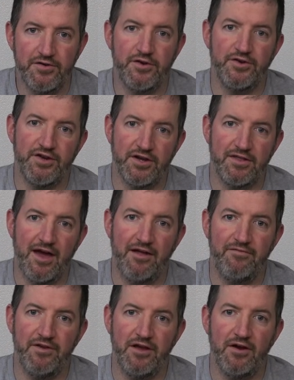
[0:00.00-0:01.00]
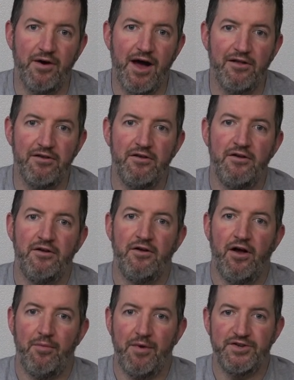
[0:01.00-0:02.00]
You can check that video out
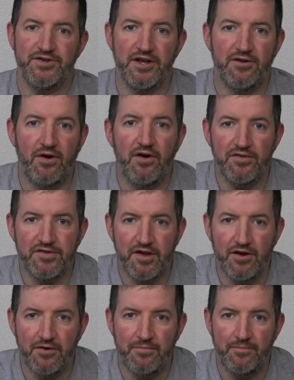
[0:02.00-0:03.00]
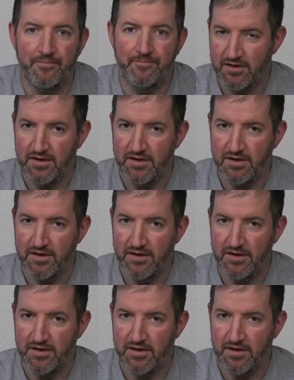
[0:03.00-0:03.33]
on my channel also.